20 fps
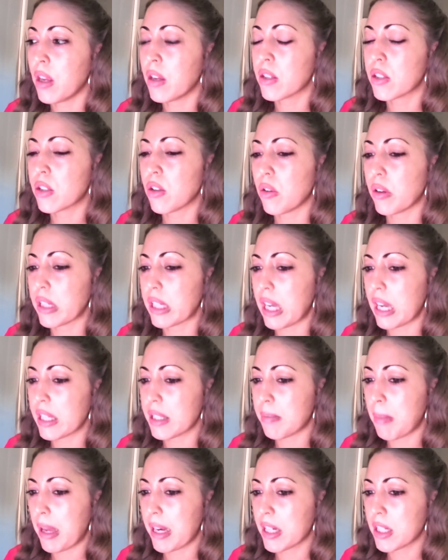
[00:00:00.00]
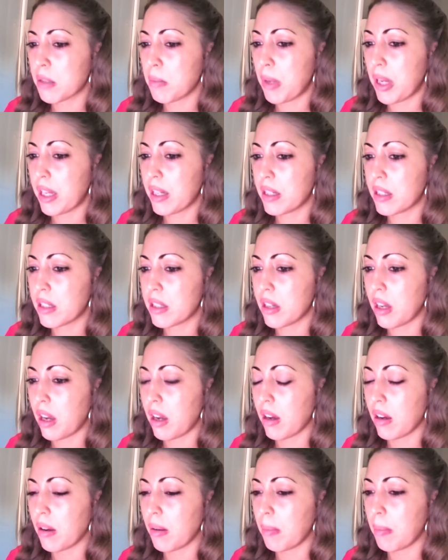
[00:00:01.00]
in case management,
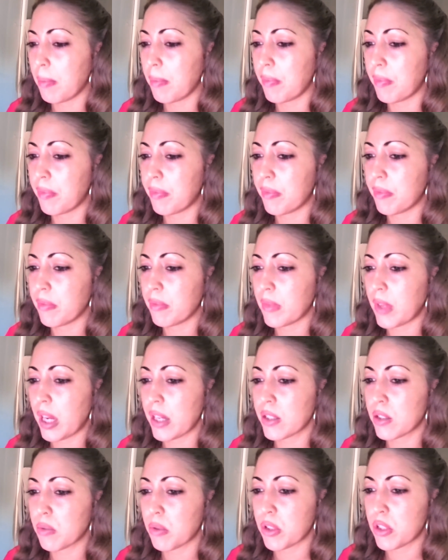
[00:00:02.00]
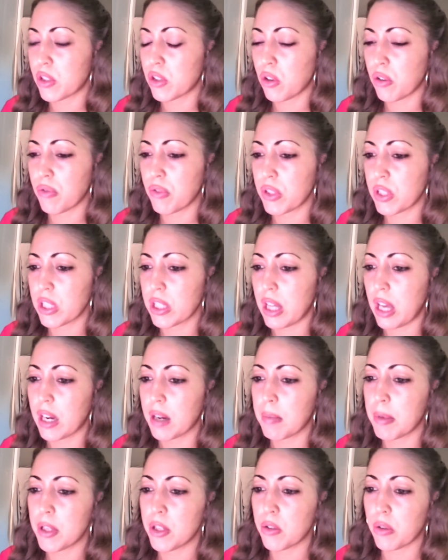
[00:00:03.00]
I switched over to that.
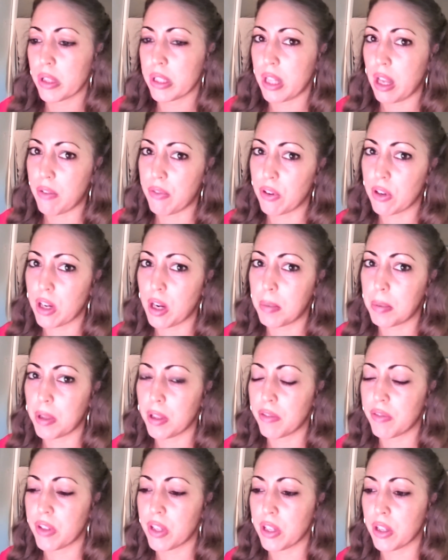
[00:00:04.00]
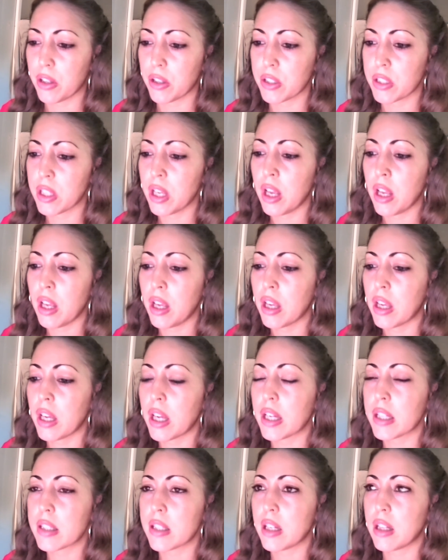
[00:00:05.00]
I've been doing that for a couple of years.
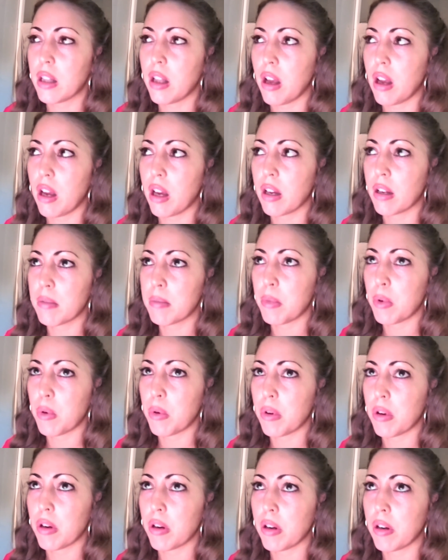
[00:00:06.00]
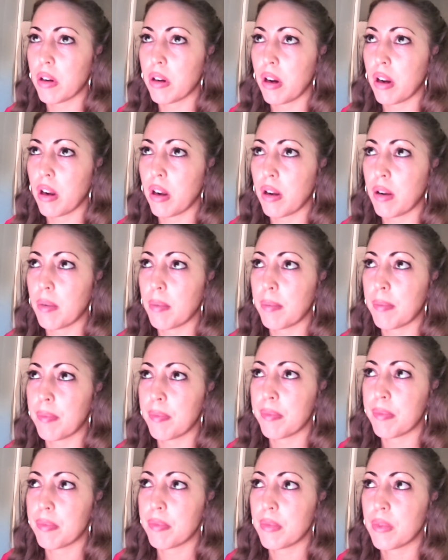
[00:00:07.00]
It's a lot more
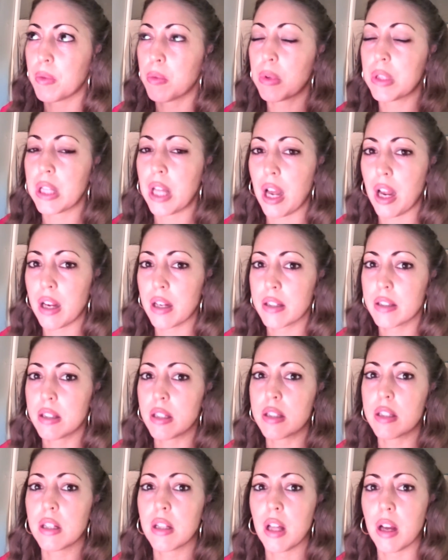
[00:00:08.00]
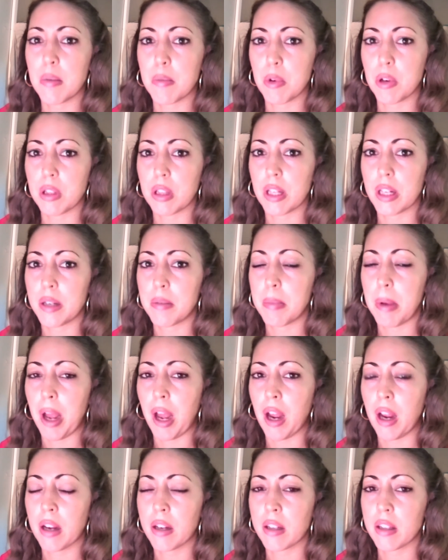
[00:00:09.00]
relaxed. It's a lot more laid
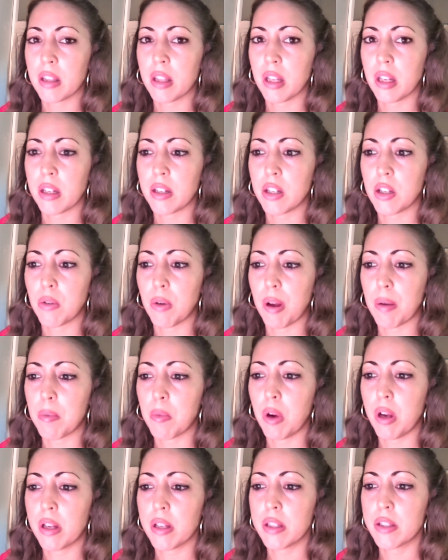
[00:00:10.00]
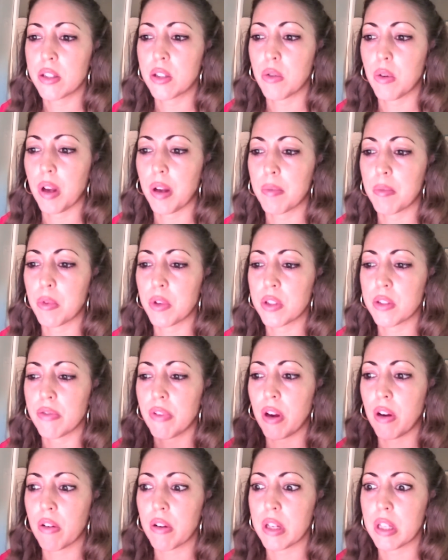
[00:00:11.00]
back than was. Was
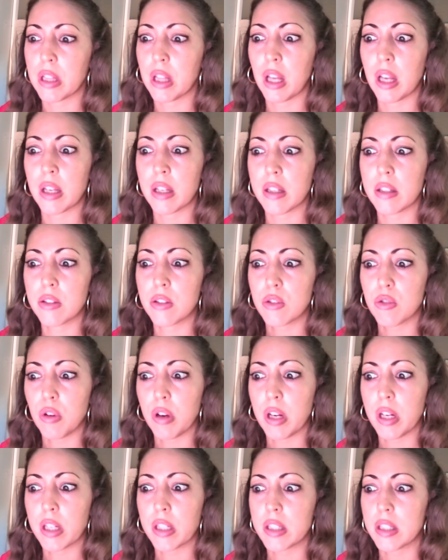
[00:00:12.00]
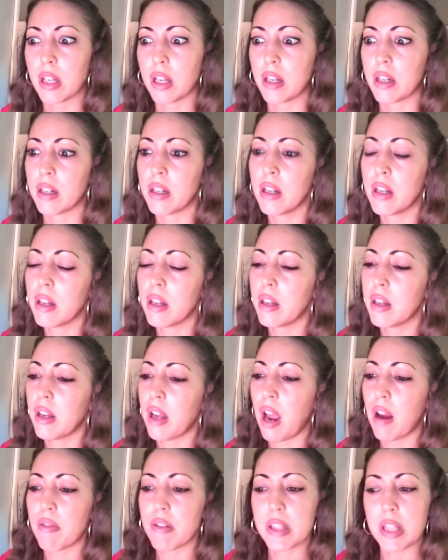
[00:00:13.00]
very strict, and
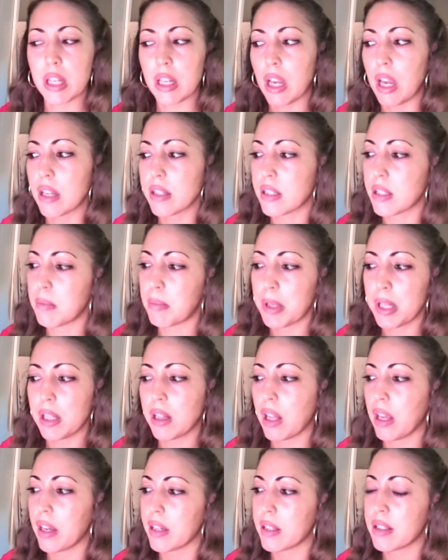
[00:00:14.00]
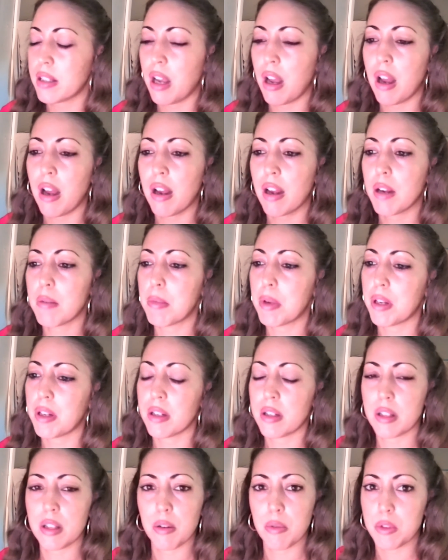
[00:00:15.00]
everything had to be time,
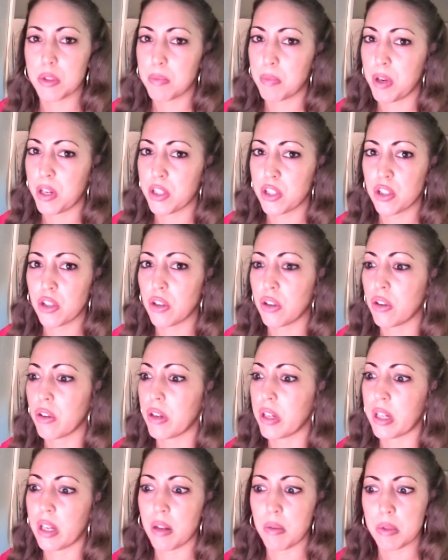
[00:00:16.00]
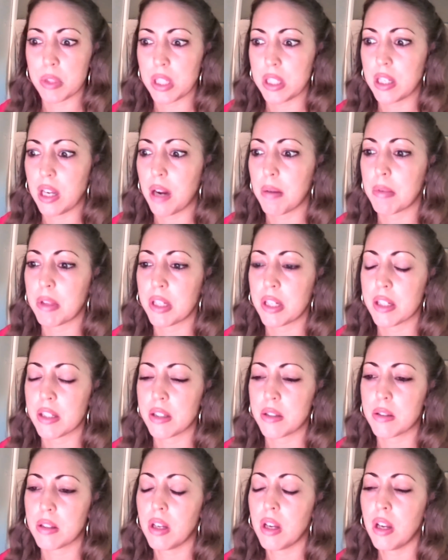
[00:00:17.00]
and there was pressure, and there was a
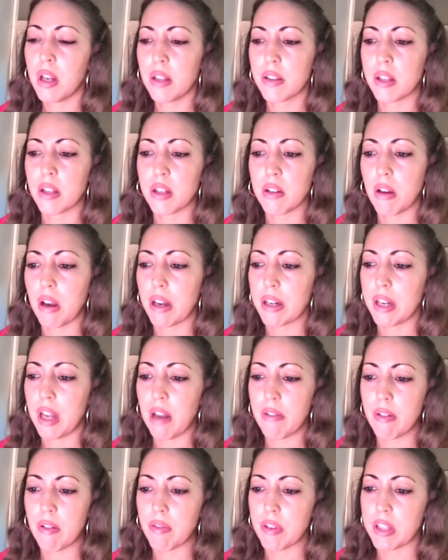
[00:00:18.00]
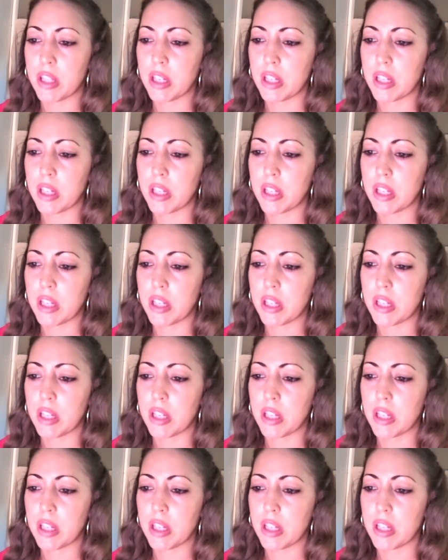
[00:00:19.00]
timeliness that you had to have everything